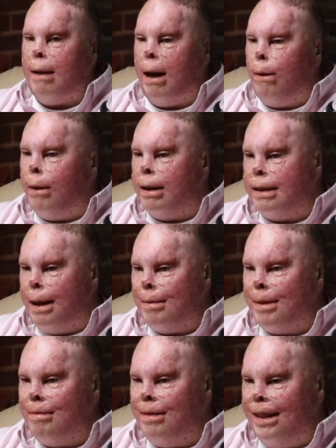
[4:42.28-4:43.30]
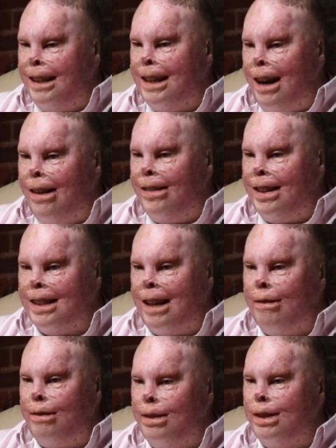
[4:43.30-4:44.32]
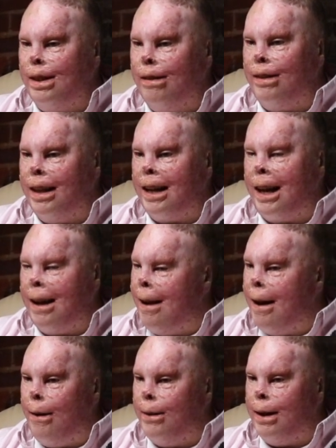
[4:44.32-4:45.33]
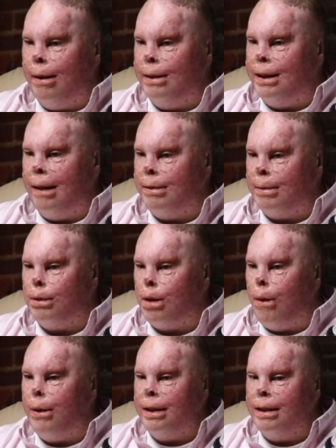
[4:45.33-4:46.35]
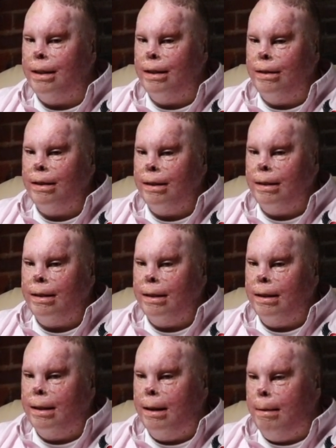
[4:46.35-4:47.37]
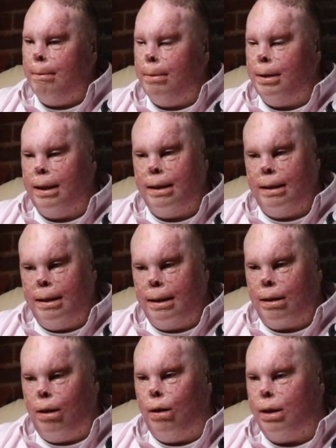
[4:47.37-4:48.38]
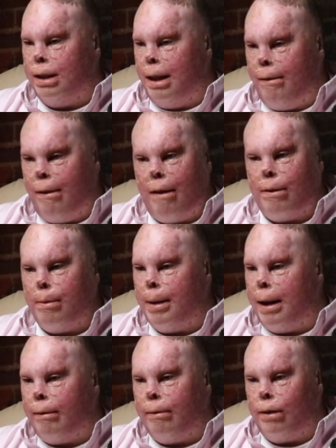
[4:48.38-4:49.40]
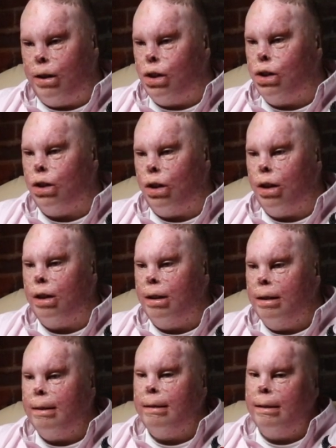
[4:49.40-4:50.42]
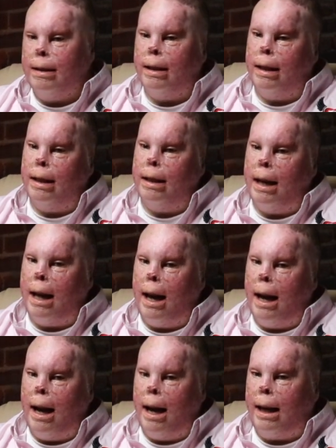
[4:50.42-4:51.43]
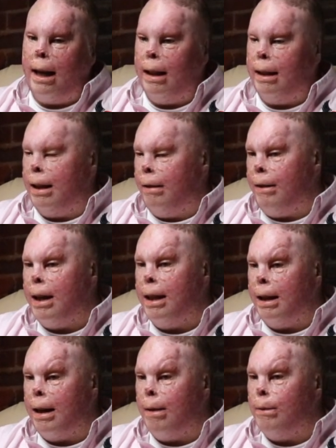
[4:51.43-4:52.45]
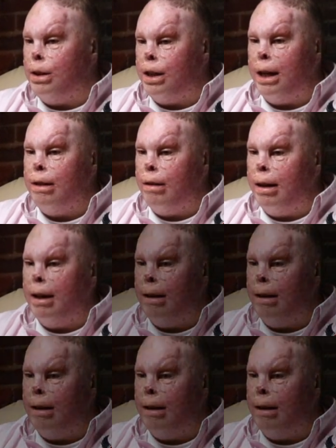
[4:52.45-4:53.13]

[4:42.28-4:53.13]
I don't want to say I'm complete now because I still feel like I, I always have some growing to do. But this is as close as I've ever been for sure, and uh, I can't think of anything I would change right